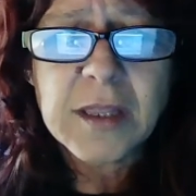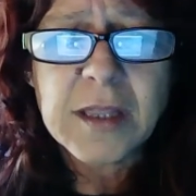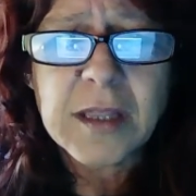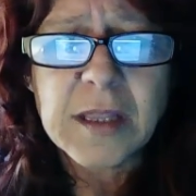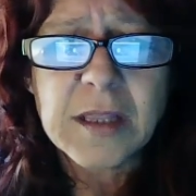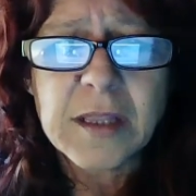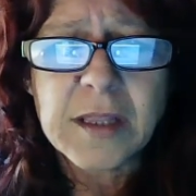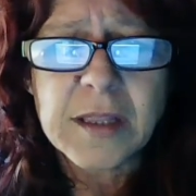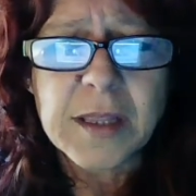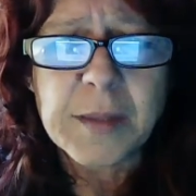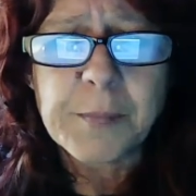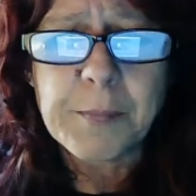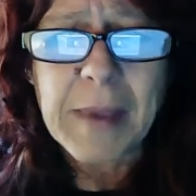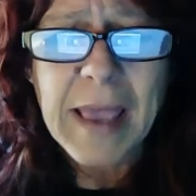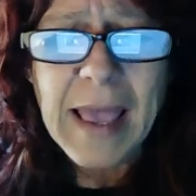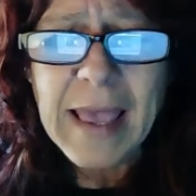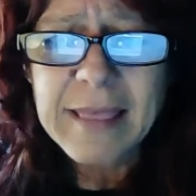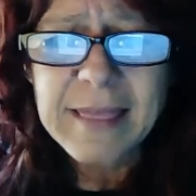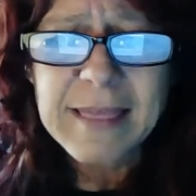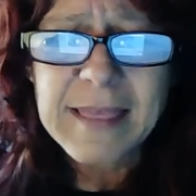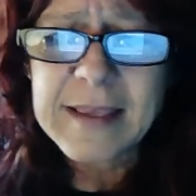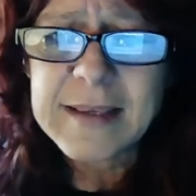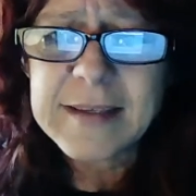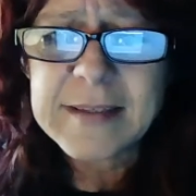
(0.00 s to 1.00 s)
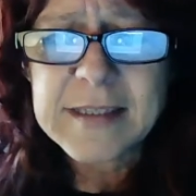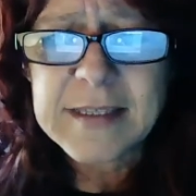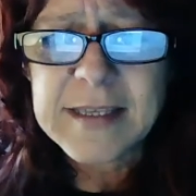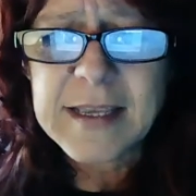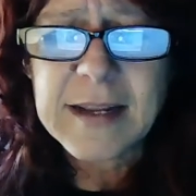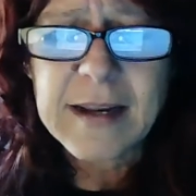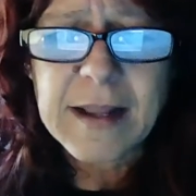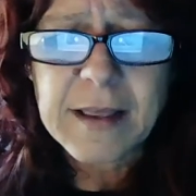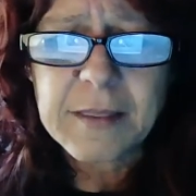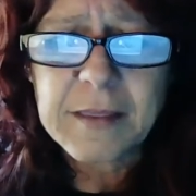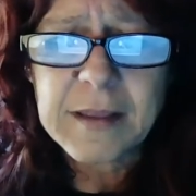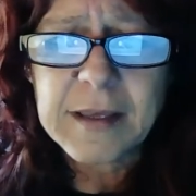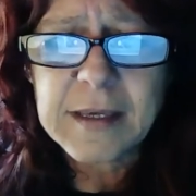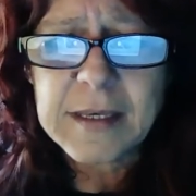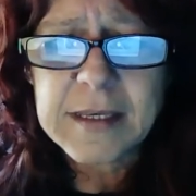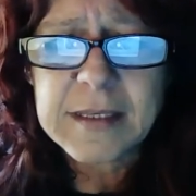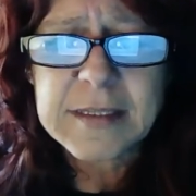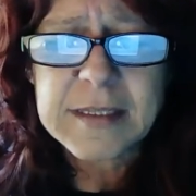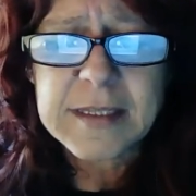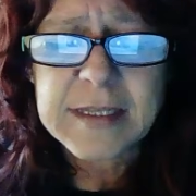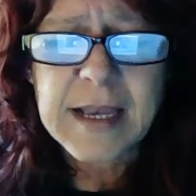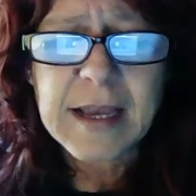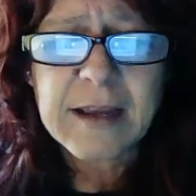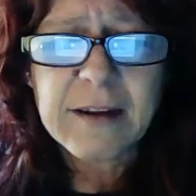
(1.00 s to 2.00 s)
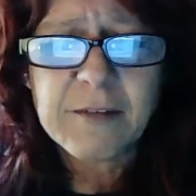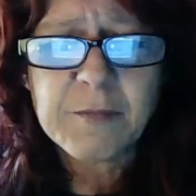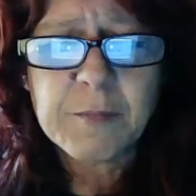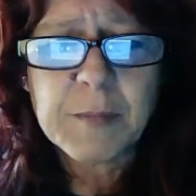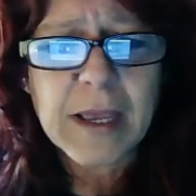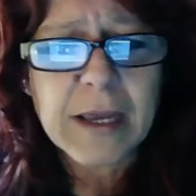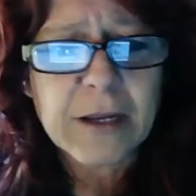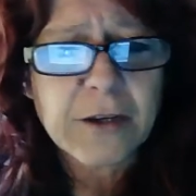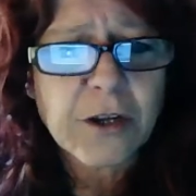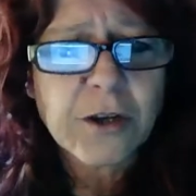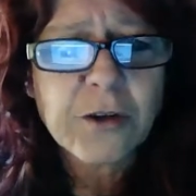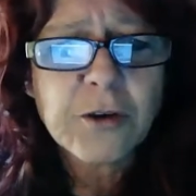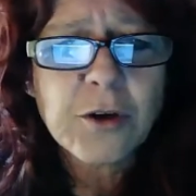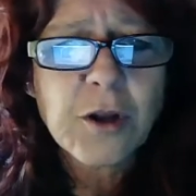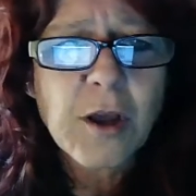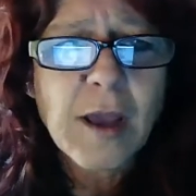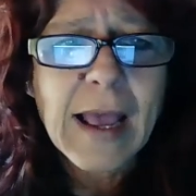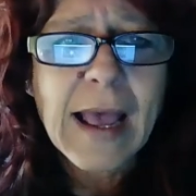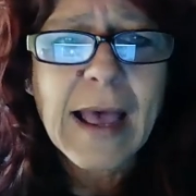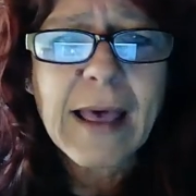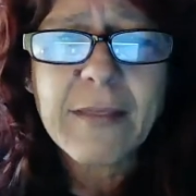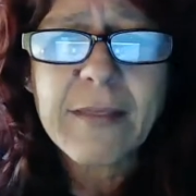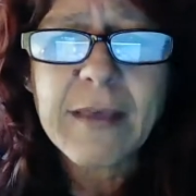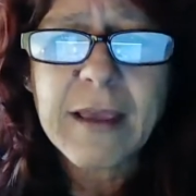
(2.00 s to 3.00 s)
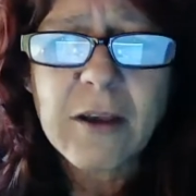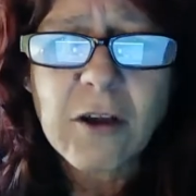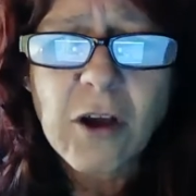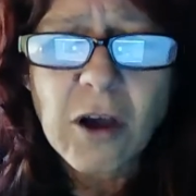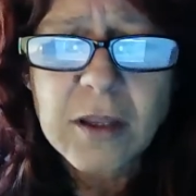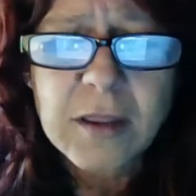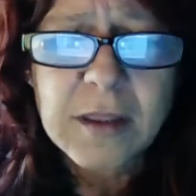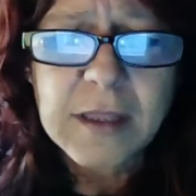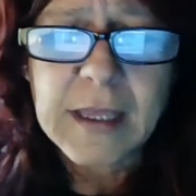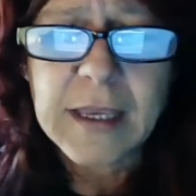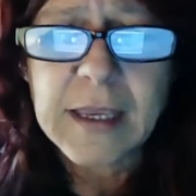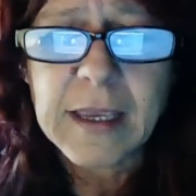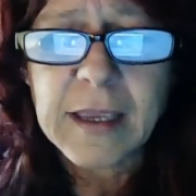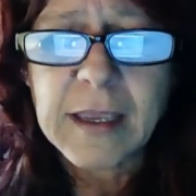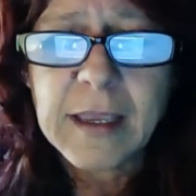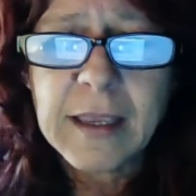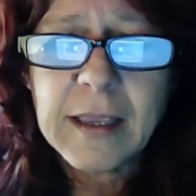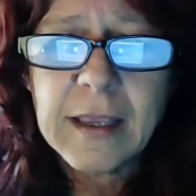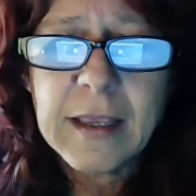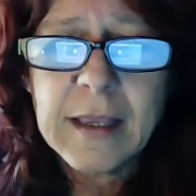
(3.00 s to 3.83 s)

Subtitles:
bad things that I think inside of me, I don't know how they got there.